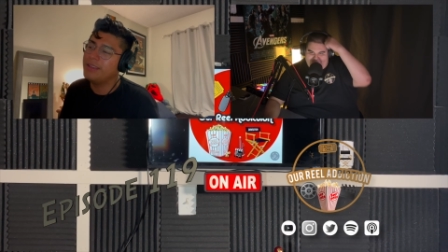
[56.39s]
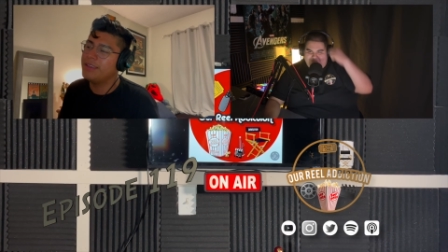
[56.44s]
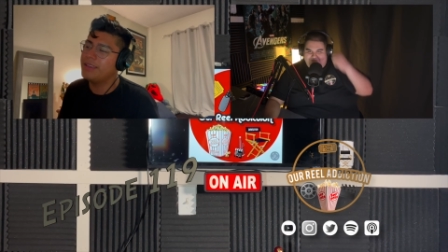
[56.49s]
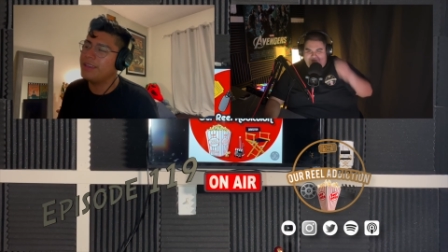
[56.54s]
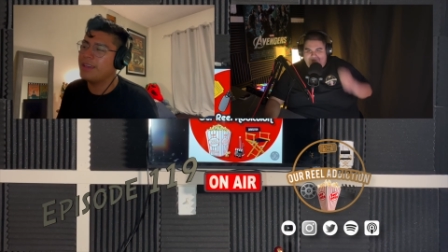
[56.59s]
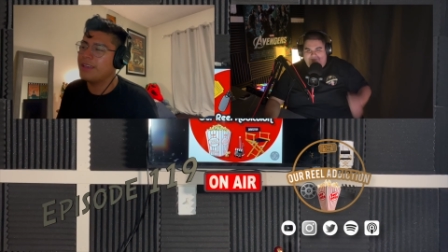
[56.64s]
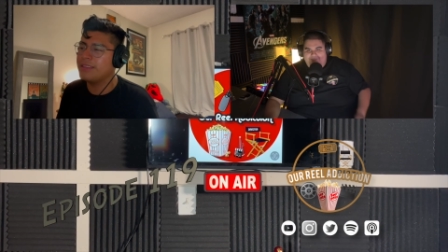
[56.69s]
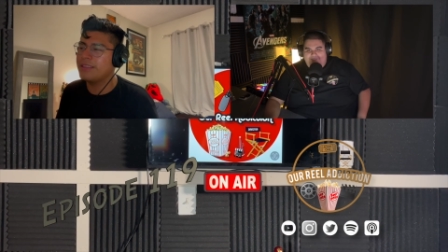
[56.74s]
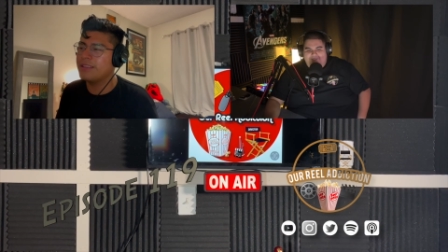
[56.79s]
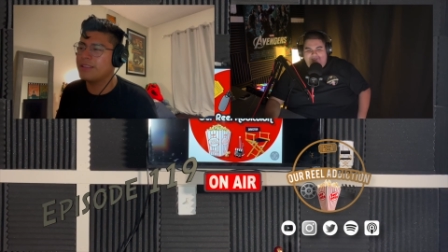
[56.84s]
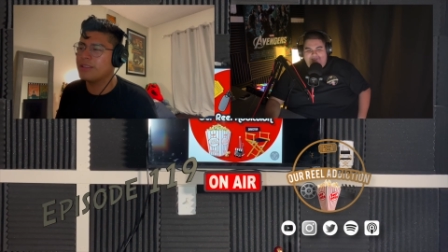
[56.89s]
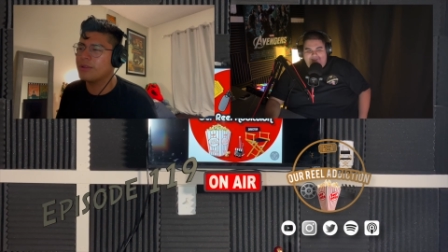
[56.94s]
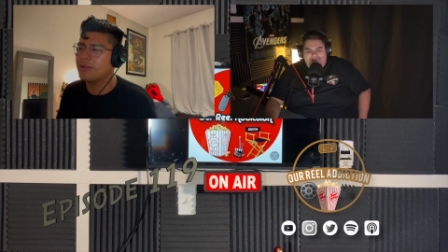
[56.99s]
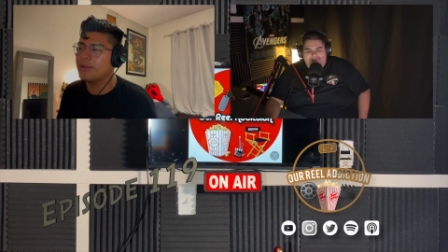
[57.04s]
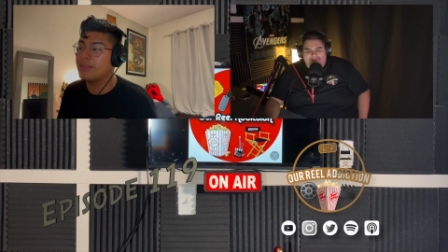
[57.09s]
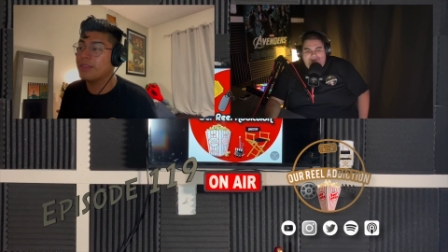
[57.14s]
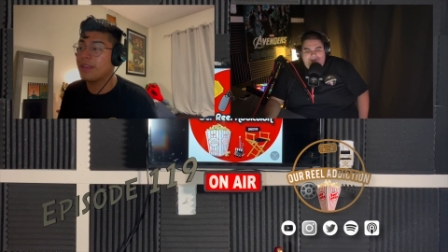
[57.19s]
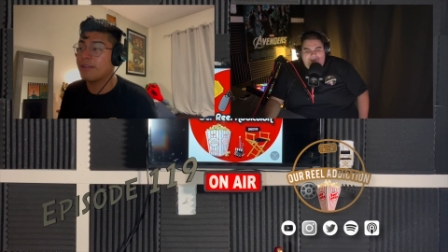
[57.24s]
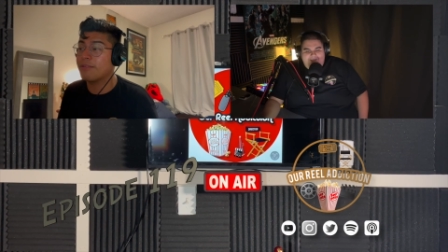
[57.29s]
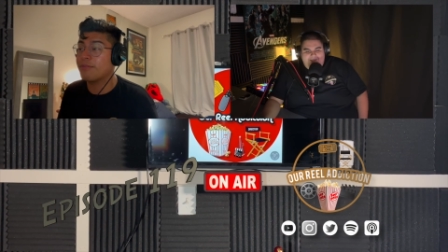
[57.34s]
And then
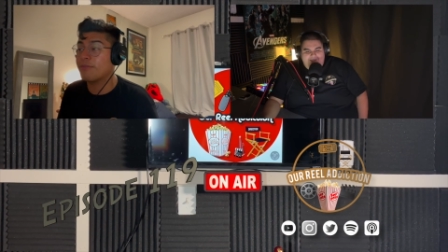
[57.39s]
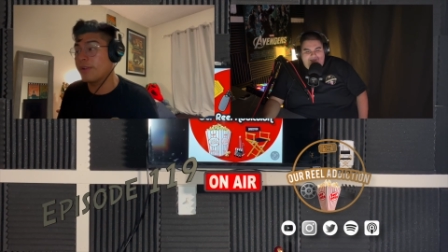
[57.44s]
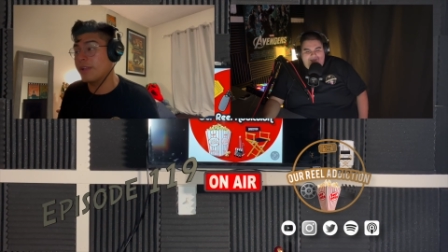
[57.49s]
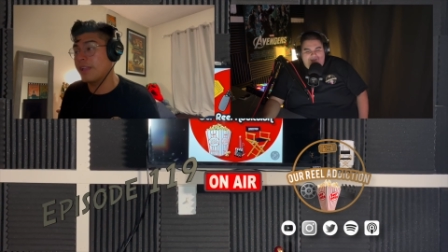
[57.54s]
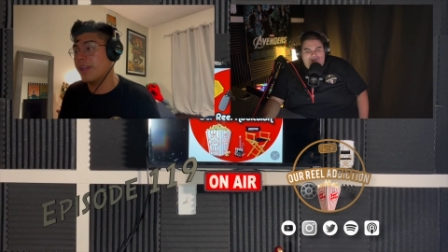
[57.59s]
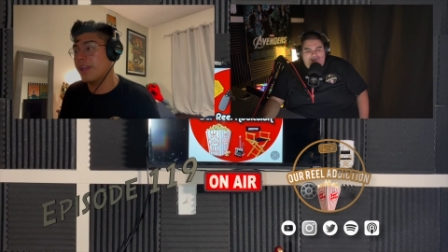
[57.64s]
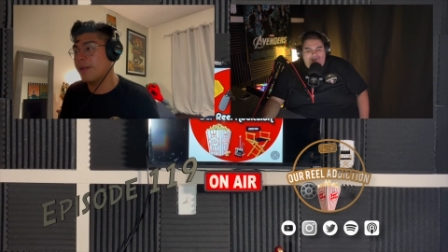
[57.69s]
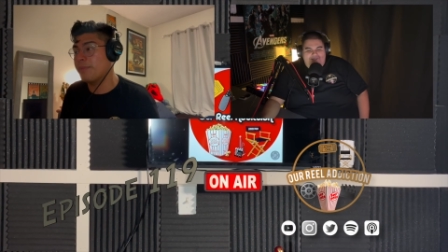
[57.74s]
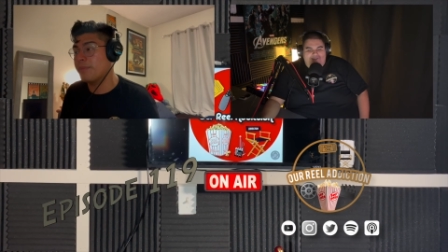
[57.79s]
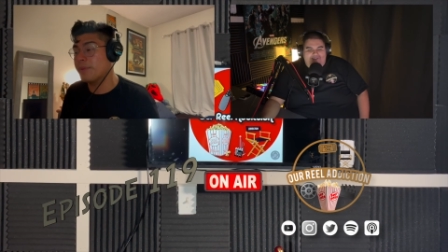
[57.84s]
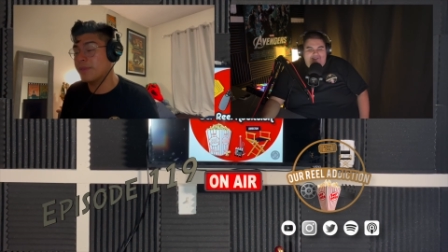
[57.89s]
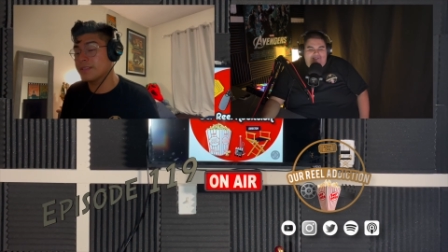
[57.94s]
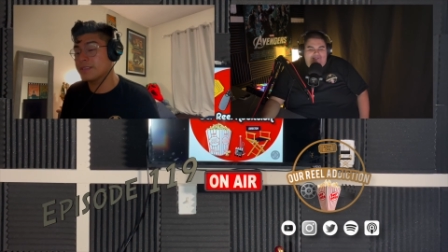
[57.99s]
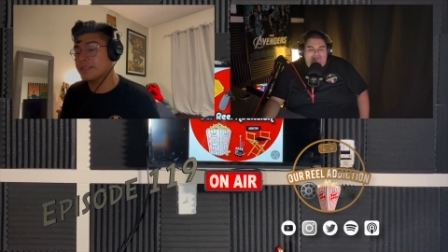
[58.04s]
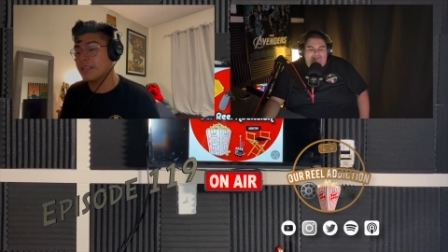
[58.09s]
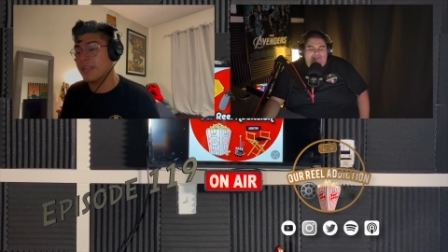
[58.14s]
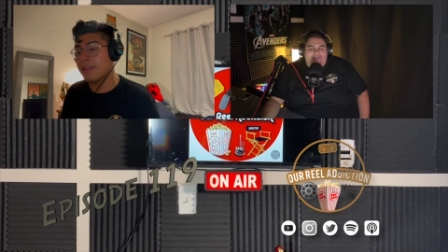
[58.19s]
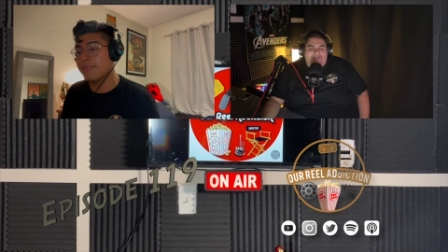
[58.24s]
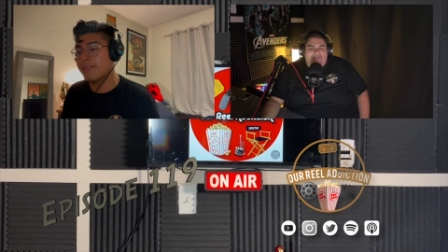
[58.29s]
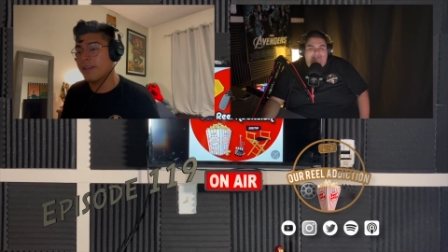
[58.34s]
you're like, forget because
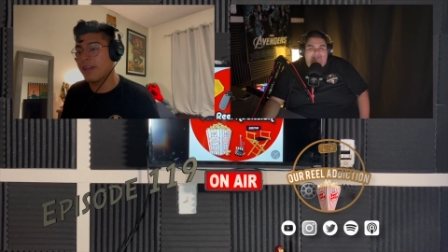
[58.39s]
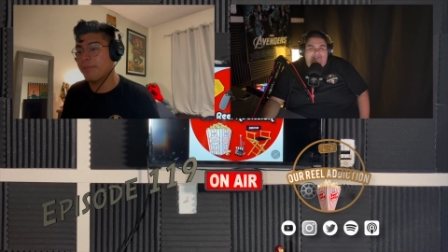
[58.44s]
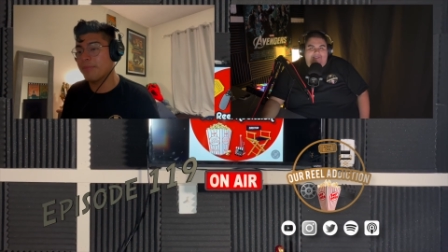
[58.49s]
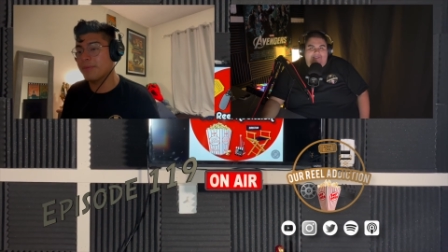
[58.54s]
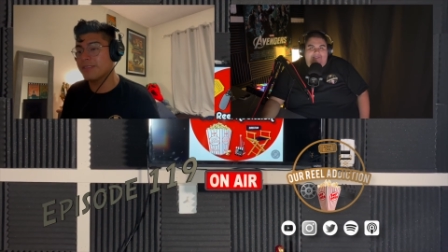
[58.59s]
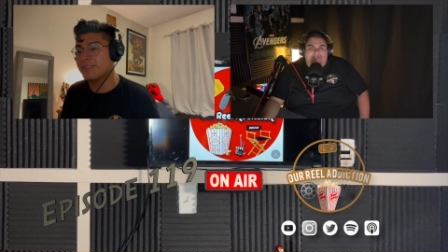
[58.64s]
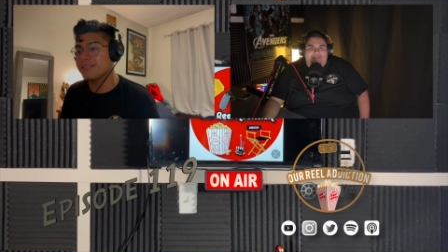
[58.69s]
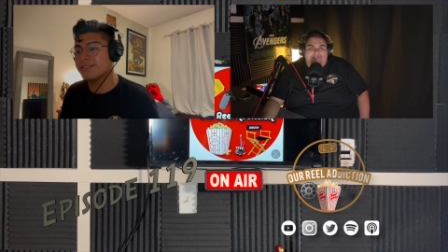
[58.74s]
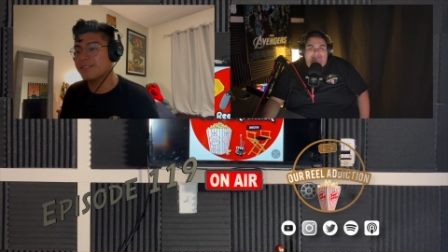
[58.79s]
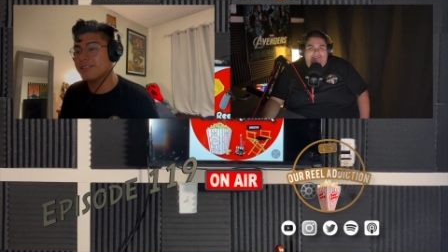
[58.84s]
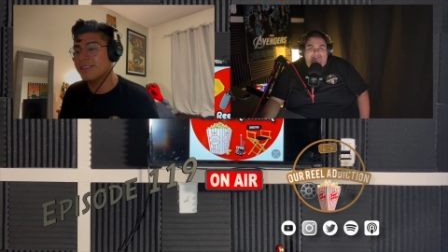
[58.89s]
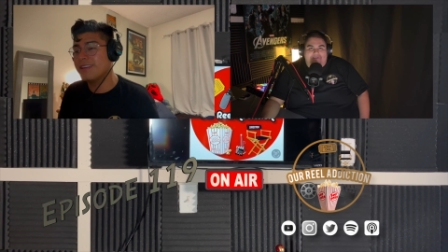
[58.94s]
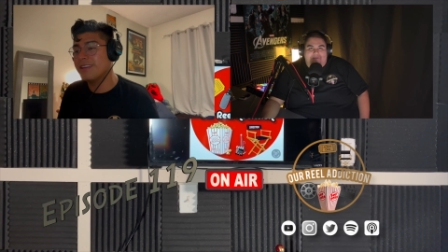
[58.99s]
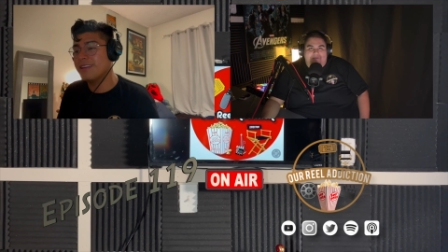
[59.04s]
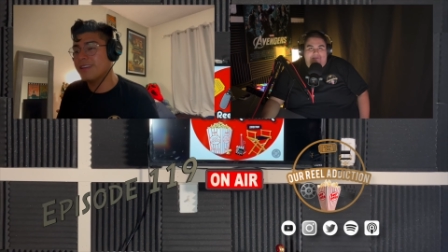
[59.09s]
life happens.